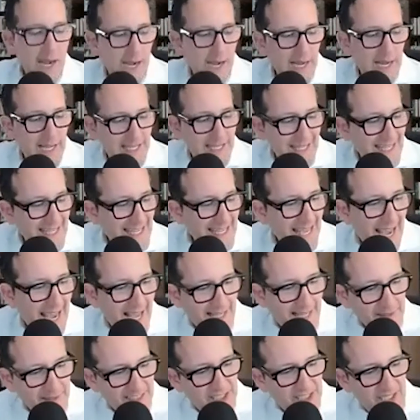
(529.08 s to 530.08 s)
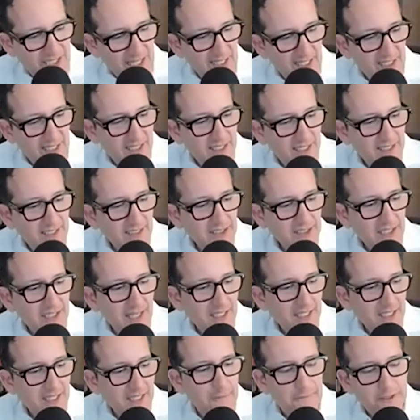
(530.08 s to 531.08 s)
Yeah, it's
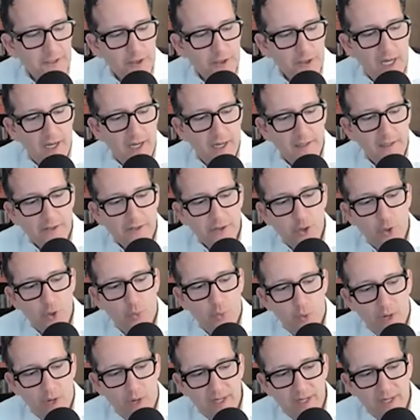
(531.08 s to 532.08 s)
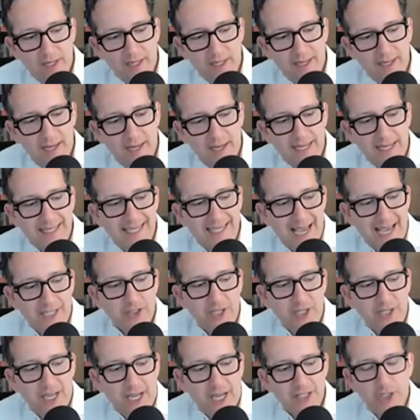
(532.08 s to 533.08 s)
slightly different. So one, yes,
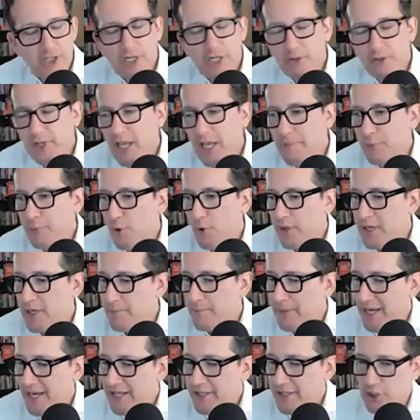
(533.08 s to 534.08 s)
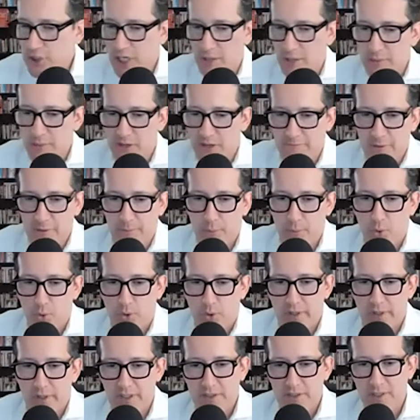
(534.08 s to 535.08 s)
I generally get brought in by the chairman of the
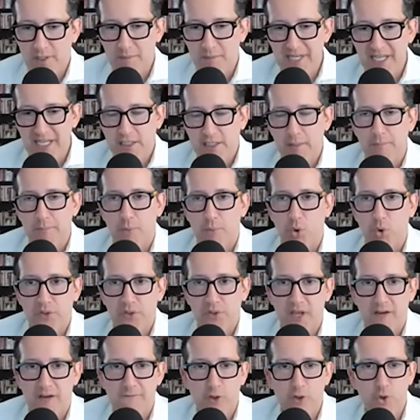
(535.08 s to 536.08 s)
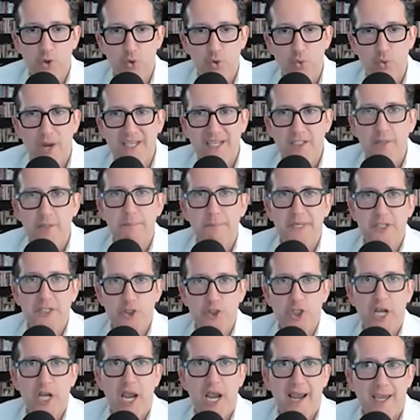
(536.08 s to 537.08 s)
board, somebody at the board level who writes a big
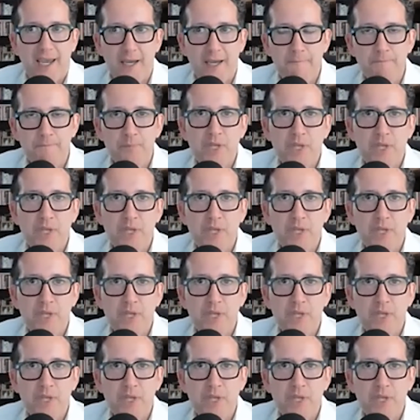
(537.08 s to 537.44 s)
check.